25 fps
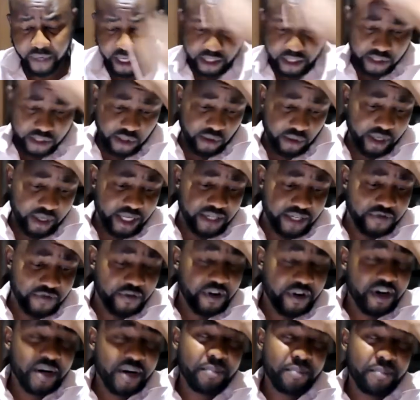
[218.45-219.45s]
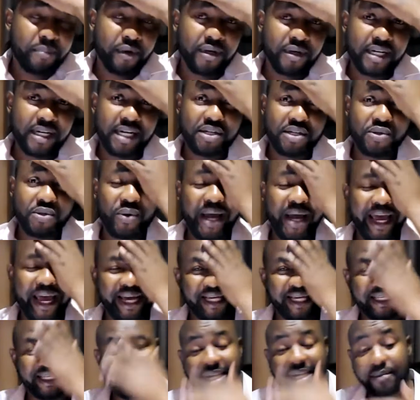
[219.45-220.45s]
So it's very important to
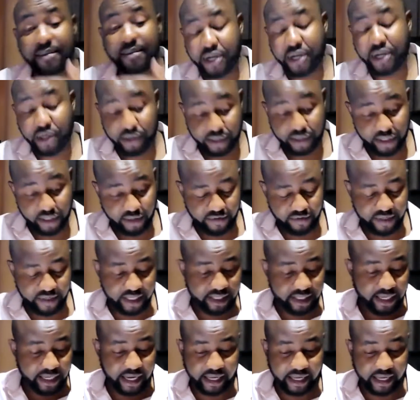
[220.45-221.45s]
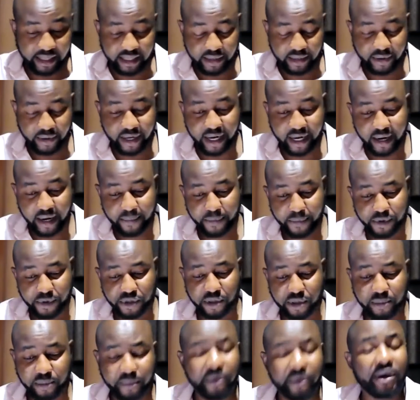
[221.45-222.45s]
examine yourself, just like the way
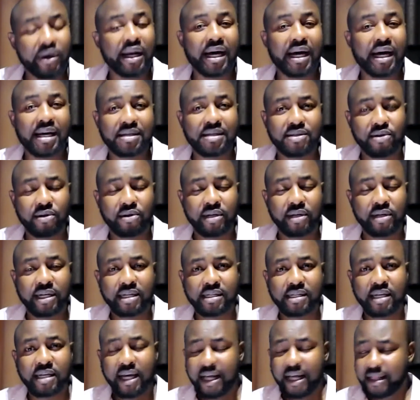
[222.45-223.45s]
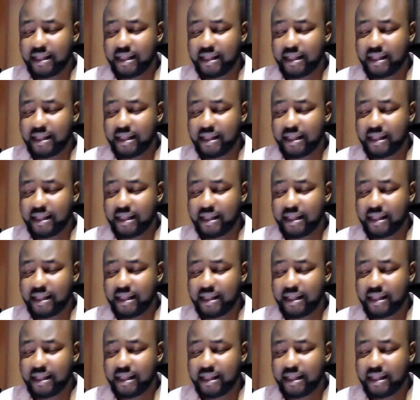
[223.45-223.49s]
Apostle Paul has told us,